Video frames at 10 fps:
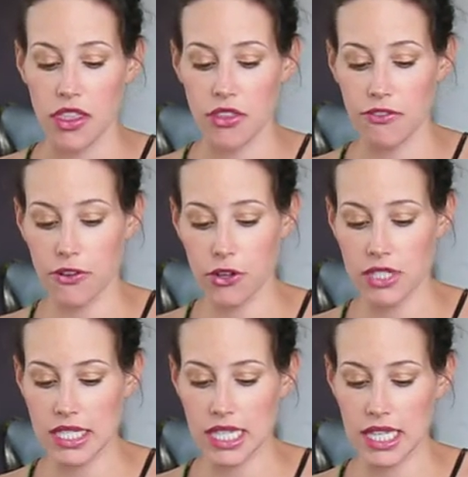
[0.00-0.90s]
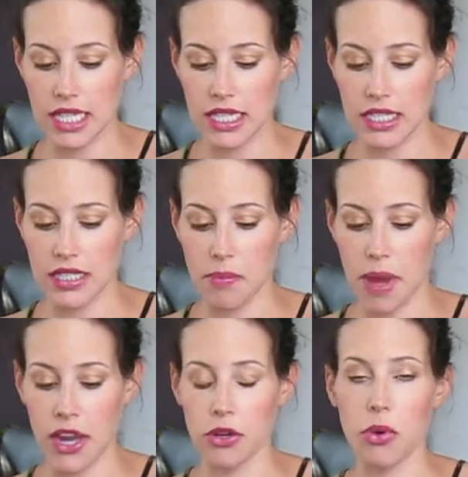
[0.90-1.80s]
The first is
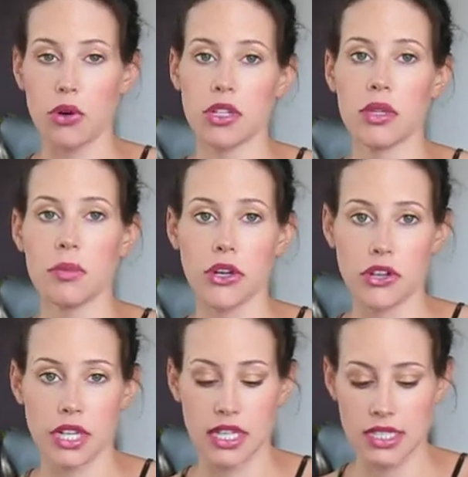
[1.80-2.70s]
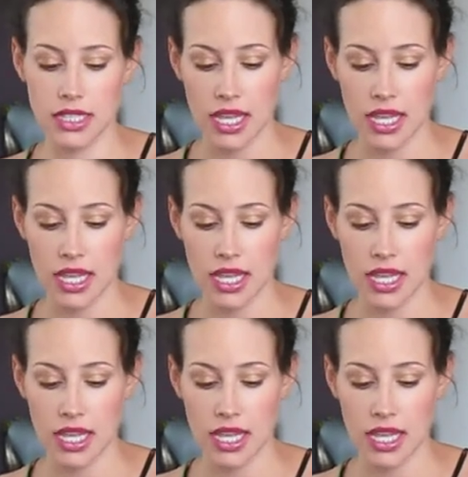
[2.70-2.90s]
by Nicole Pearl.